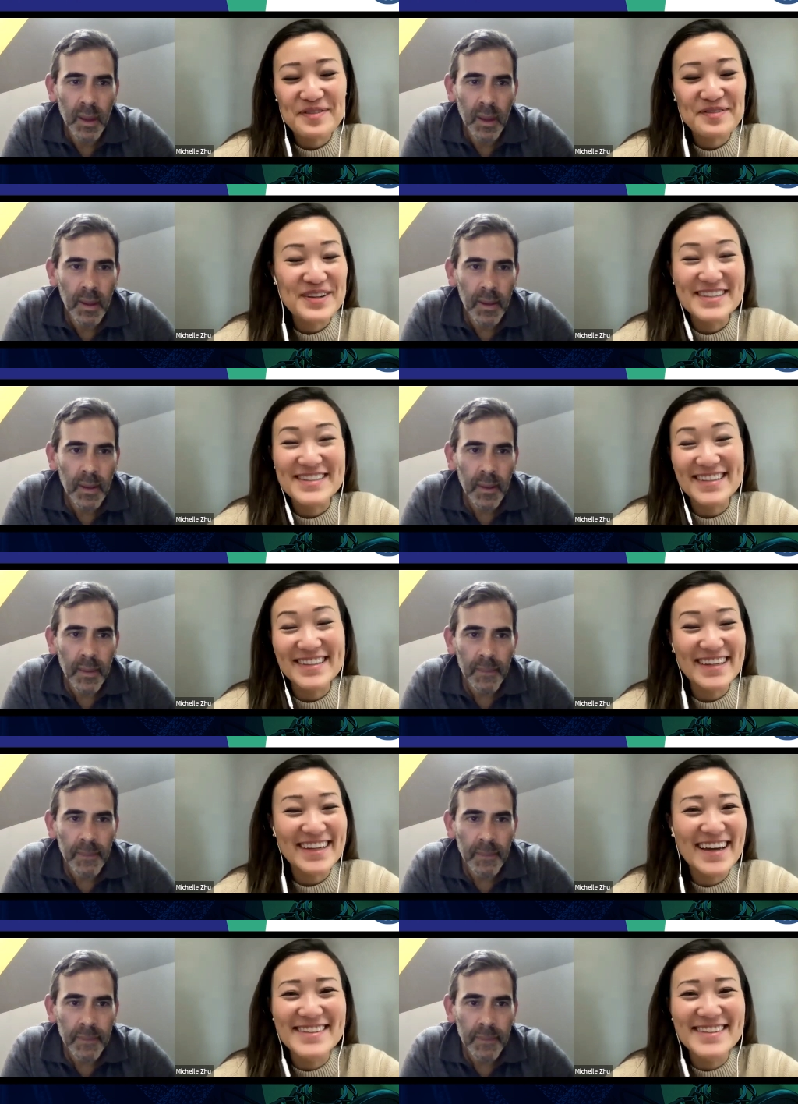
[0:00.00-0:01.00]

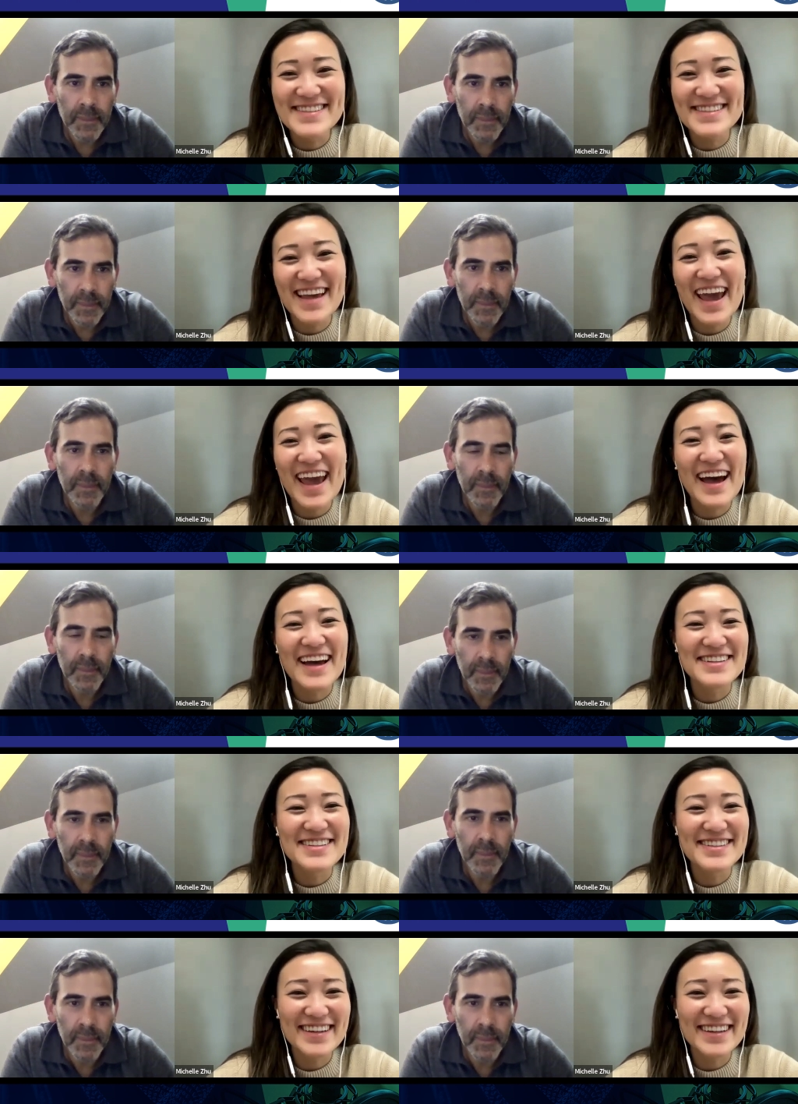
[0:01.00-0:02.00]
Speaker 1: resilience
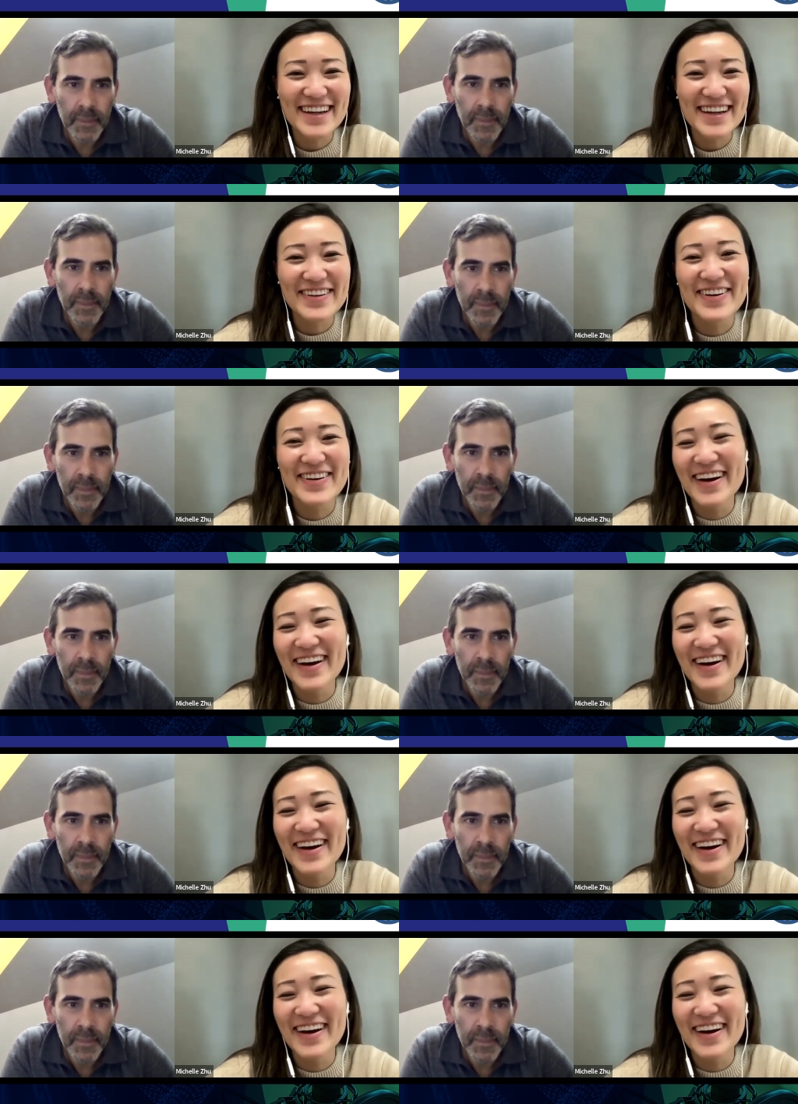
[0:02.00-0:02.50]
and uh, kind of